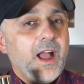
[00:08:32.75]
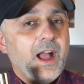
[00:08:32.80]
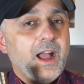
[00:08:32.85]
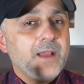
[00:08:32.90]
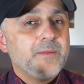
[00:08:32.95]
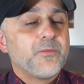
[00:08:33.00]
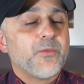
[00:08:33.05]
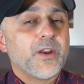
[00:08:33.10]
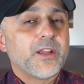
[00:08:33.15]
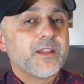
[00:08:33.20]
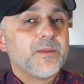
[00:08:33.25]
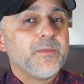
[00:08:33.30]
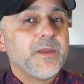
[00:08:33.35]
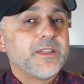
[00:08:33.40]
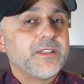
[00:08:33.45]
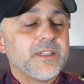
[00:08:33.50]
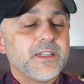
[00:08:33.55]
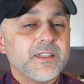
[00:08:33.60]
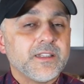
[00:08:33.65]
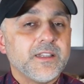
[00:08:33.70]
I'm
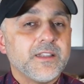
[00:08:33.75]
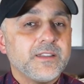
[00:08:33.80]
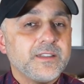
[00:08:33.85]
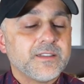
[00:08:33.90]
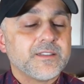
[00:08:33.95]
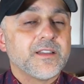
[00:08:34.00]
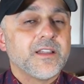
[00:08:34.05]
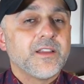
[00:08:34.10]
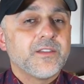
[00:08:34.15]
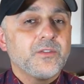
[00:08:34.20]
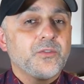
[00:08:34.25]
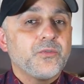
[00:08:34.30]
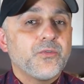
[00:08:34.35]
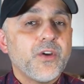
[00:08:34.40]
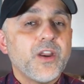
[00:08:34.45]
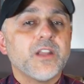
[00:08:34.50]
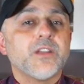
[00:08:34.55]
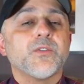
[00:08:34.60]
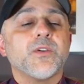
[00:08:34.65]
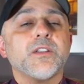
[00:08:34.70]
recommending this leather
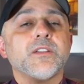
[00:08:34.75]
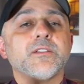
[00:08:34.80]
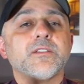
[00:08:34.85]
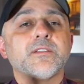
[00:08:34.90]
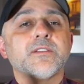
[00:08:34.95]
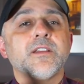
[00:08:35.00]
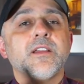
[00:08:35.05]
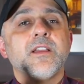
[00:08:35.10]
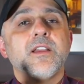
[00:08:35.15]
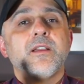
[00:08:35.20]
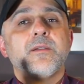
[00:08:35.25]
fragrance,